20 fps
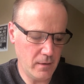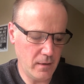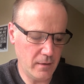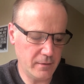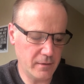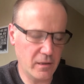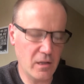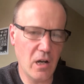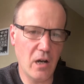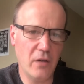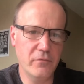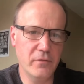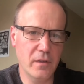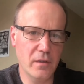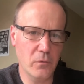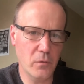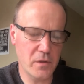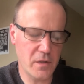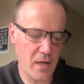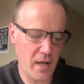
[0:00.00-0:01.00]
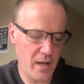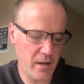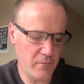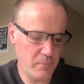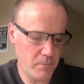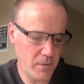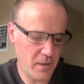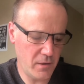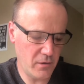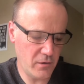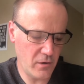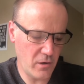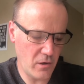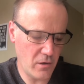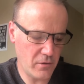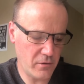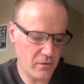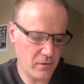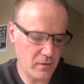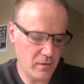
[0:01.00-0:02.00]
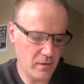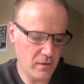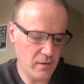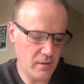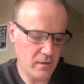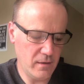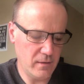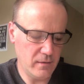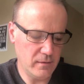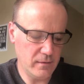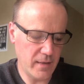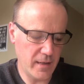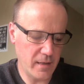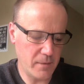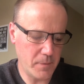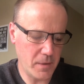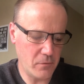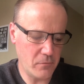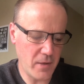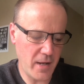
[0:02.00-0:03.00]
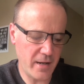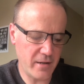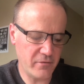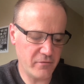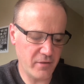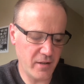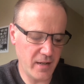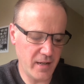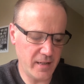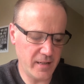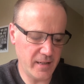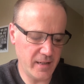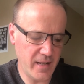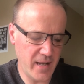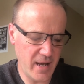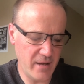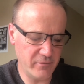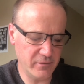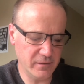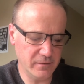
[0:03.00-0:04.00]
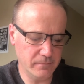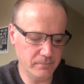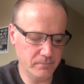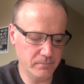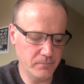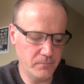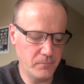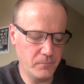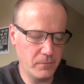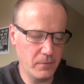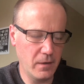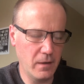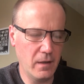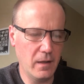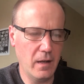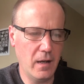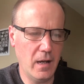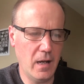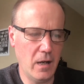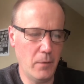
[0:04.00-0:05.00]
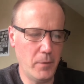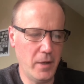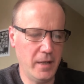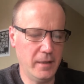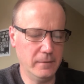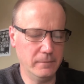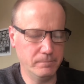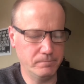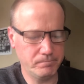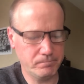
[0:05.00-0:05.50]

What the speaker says: And the covenant which I have made on earth, let it be ratified in heaven. Amen."